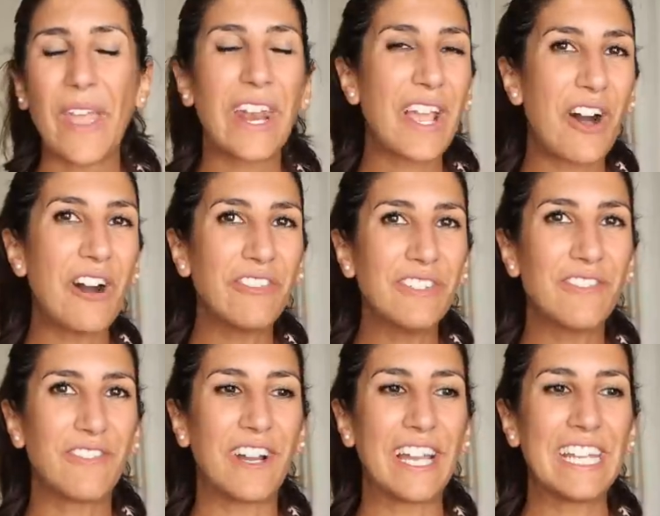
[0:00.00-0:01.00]
And I
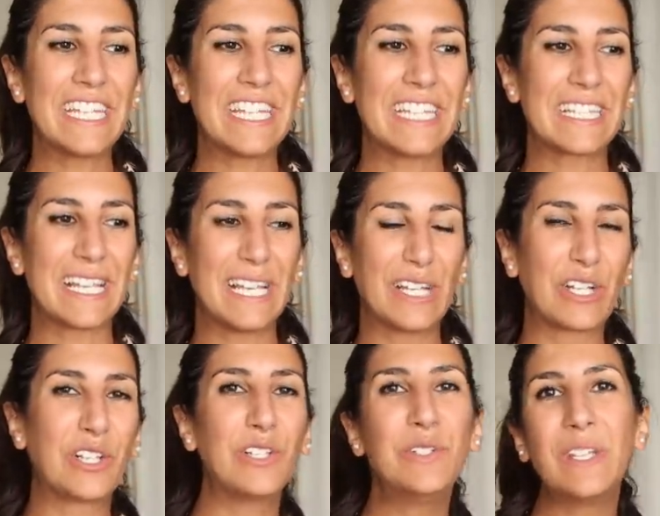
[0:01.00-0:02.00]
often find it's
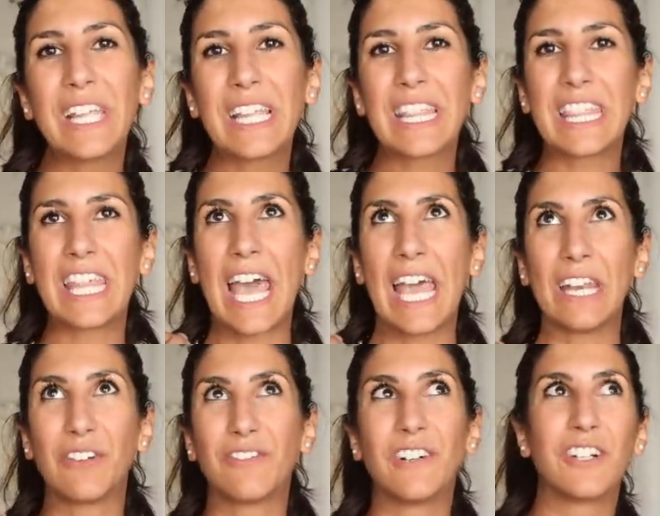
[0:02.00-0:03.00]
including
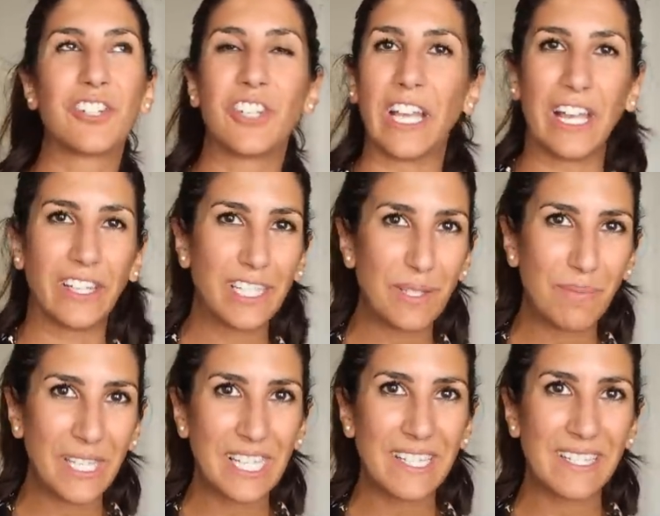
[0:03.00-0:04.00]
that
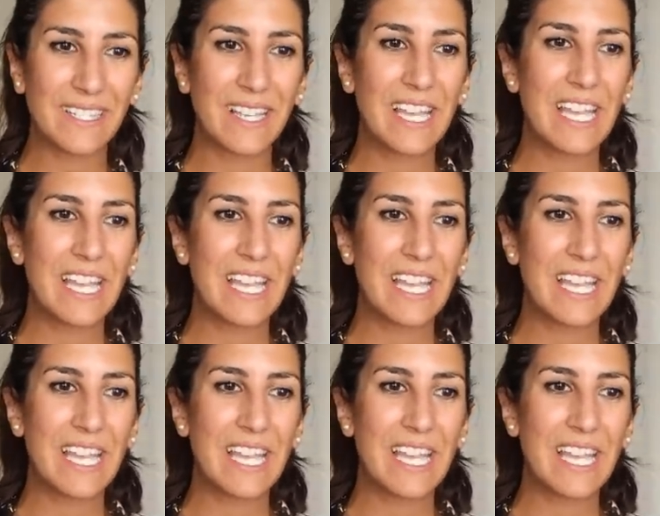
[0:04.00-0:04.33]
functionality piece